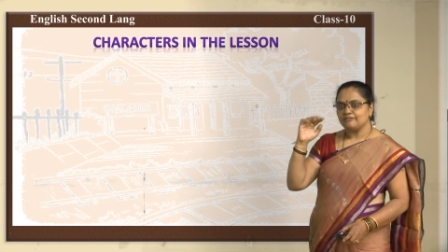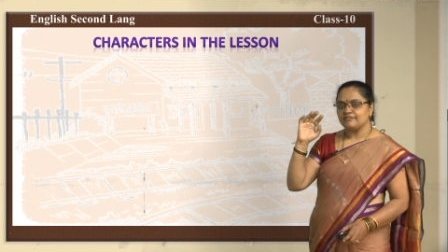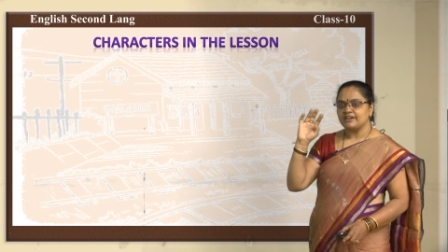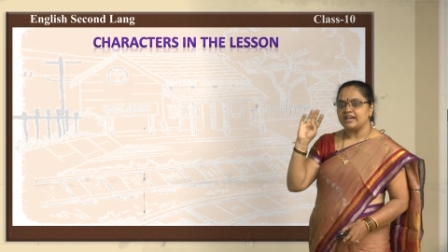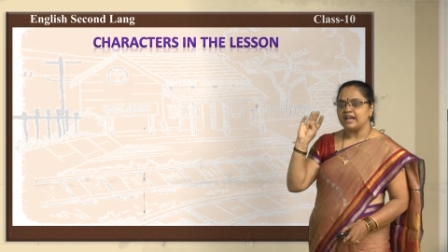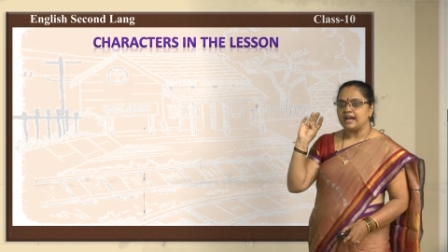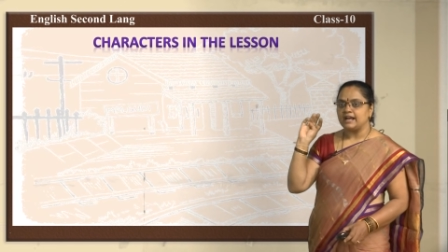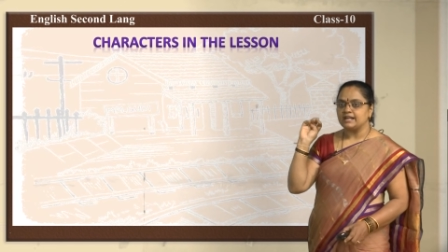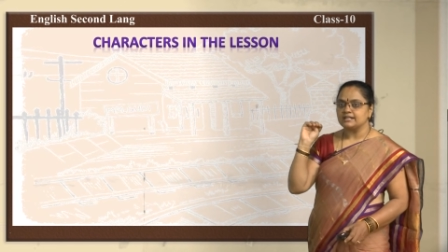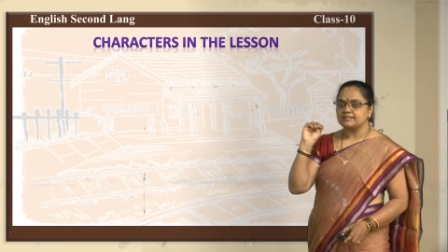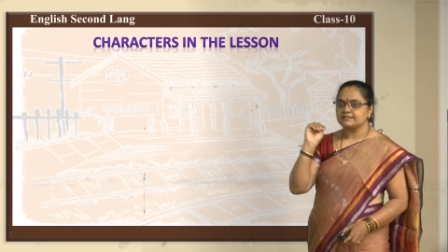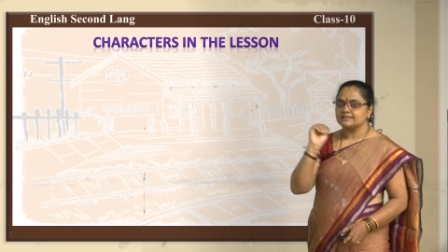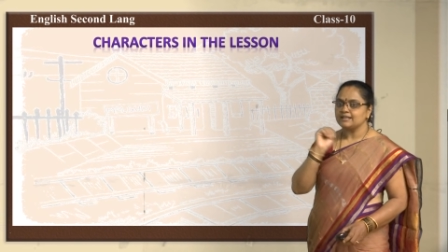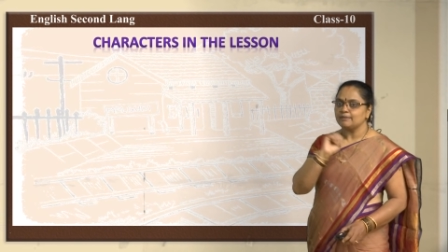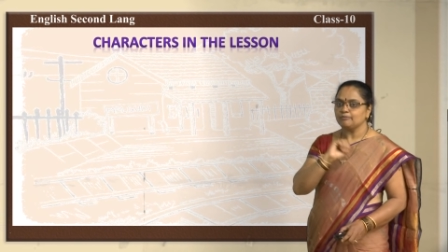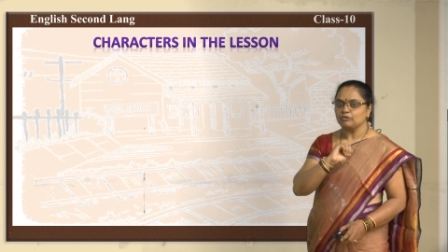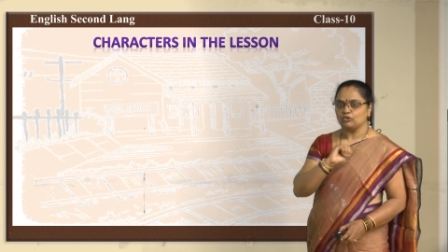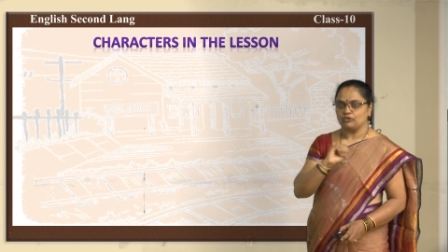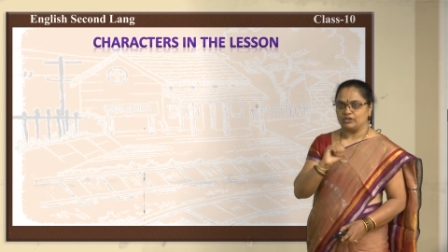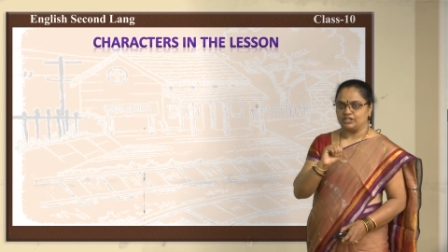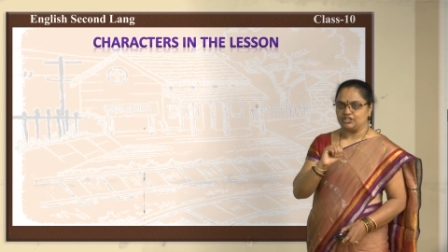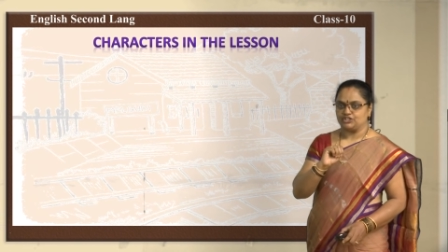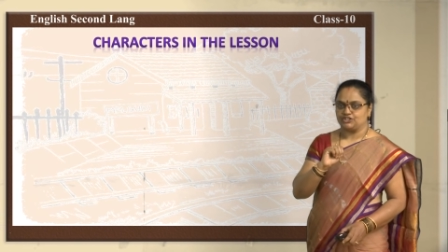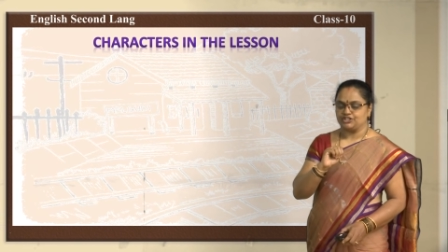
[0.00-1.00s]
we had some
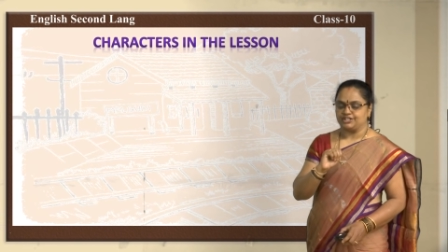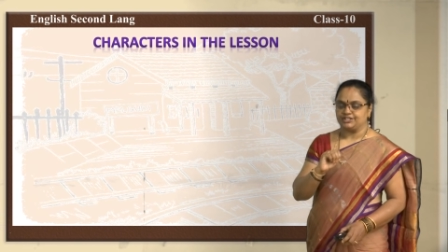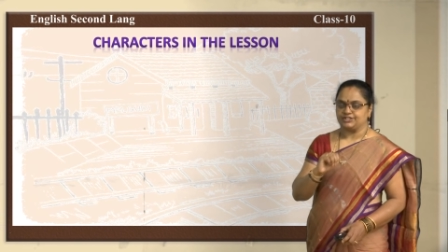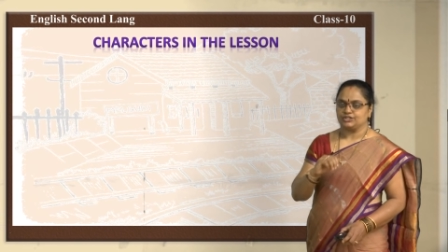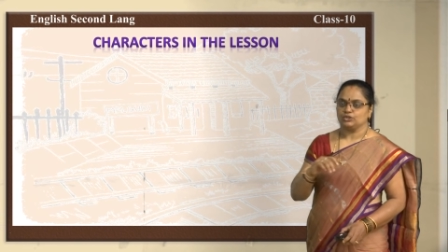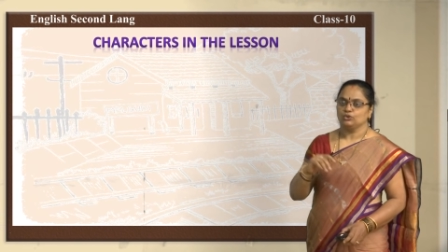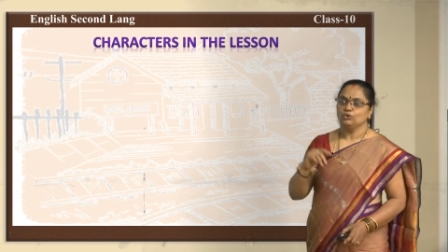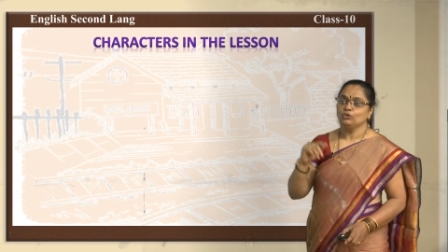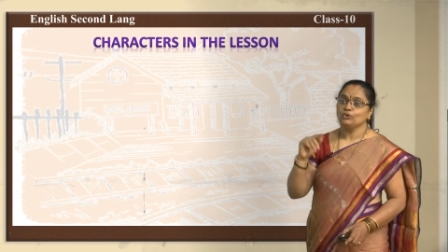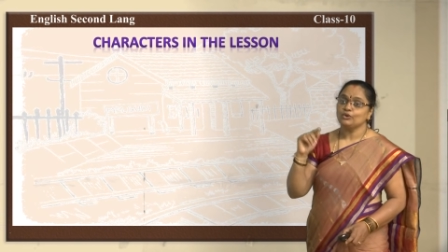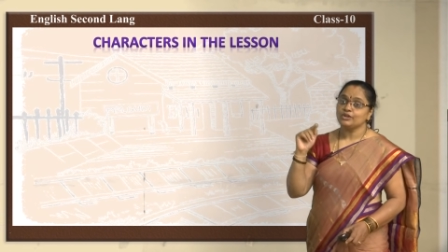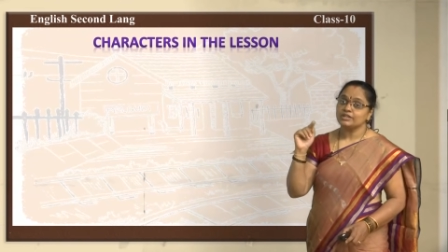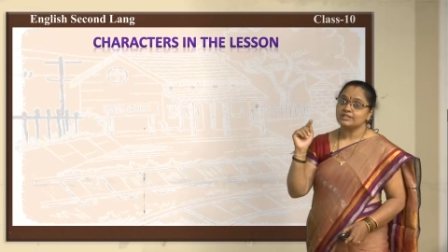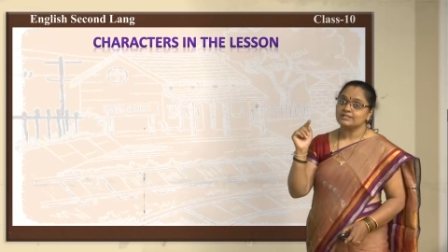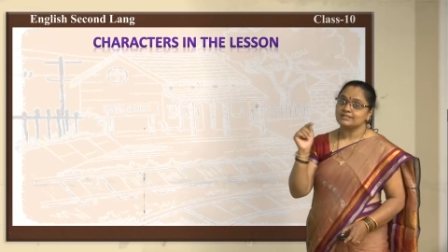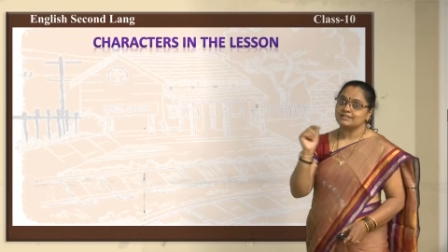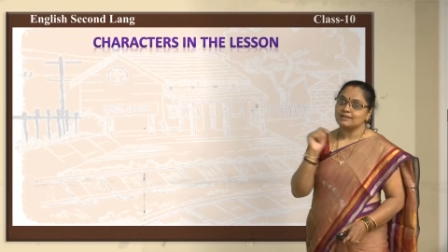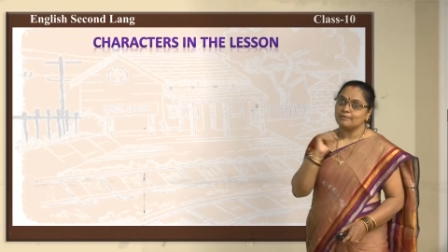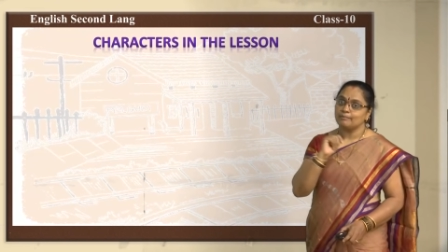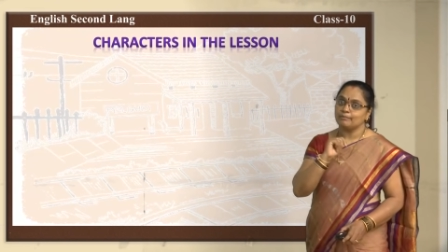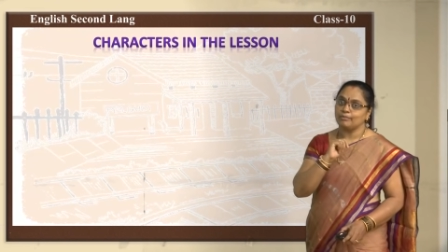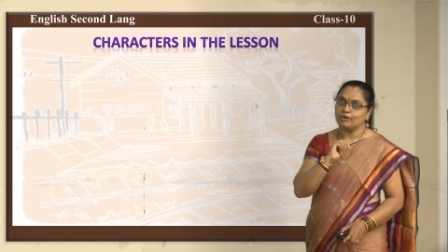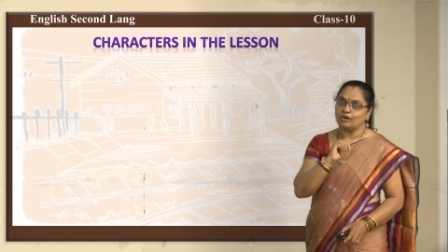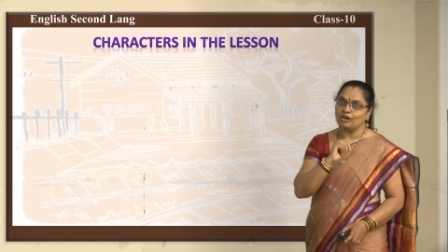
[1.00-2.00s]
questions. Who is the
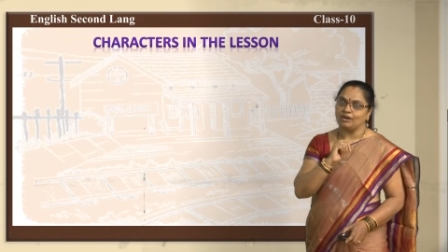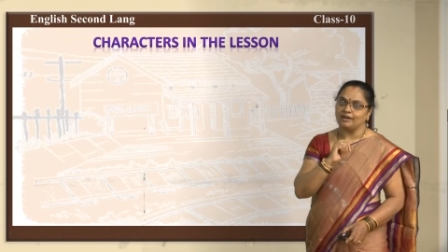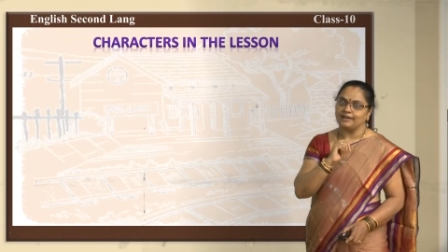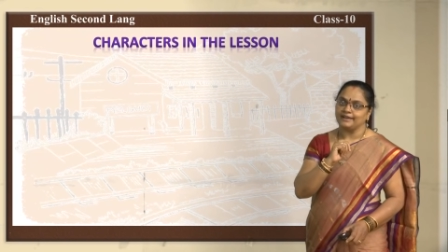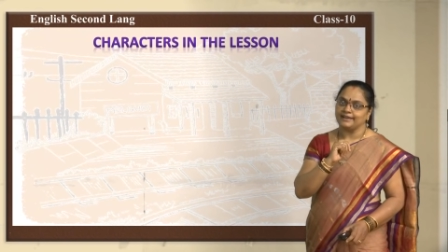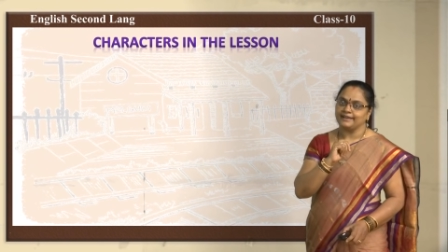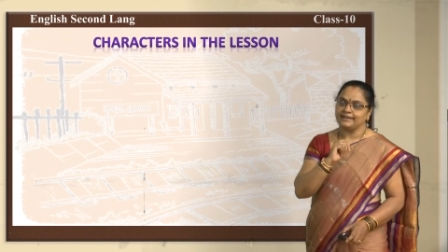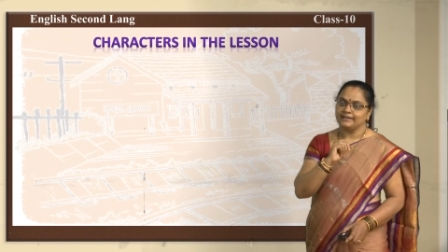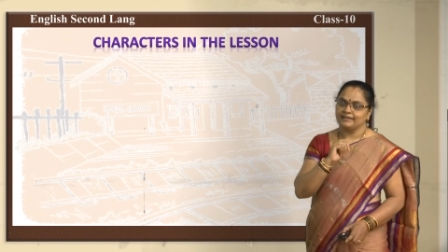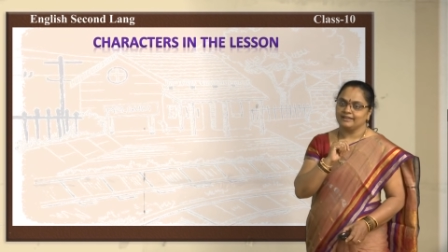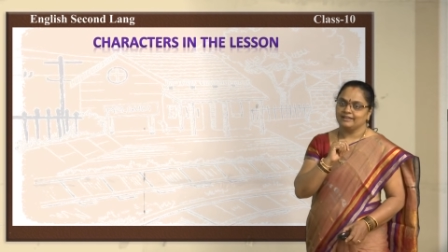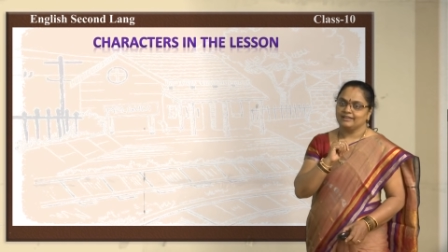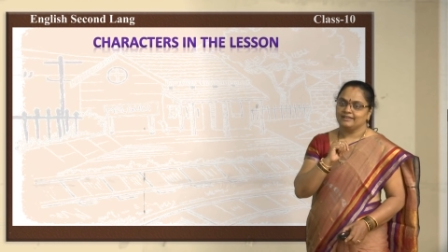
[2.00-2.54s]
boy?